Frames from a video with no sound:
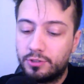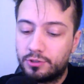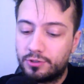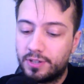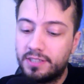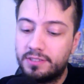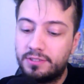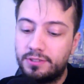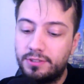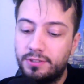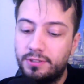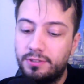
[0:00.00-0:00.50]

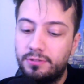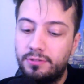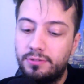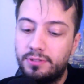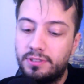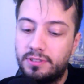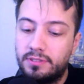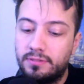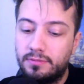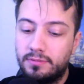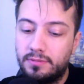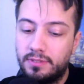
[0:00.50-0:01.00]
tries to
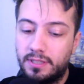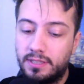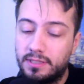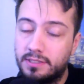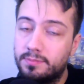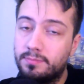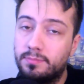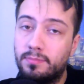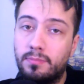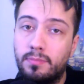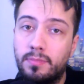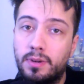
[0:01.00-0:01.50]
use
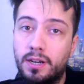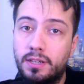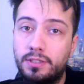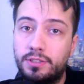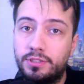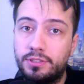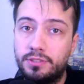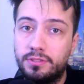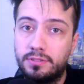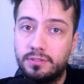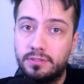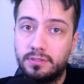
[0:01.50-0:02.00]
as
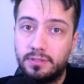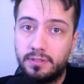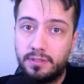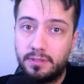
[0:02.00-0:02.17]
much